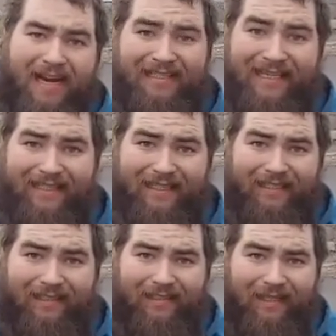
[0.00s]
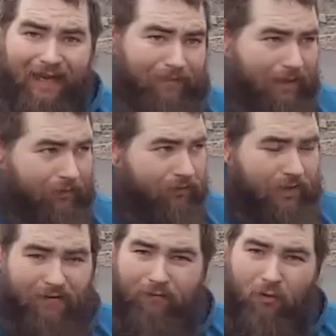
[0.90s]
And that is easy. I've been able to
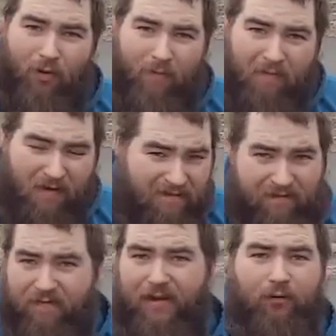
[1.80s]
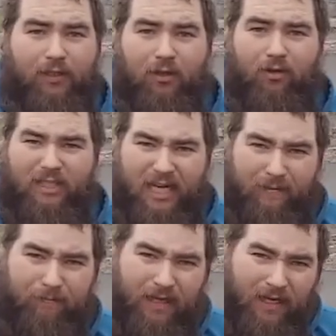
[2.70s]
do that for a, a very long
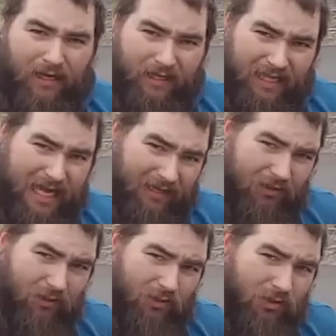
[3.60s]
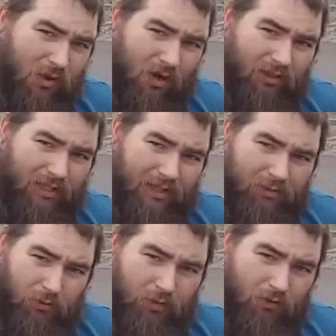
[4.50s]
time that is no issue ollieing
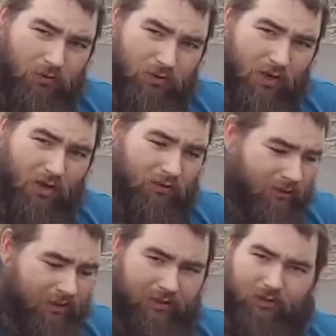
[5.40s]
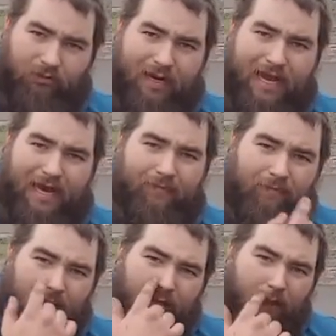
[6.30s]
into a nose stall straight at it.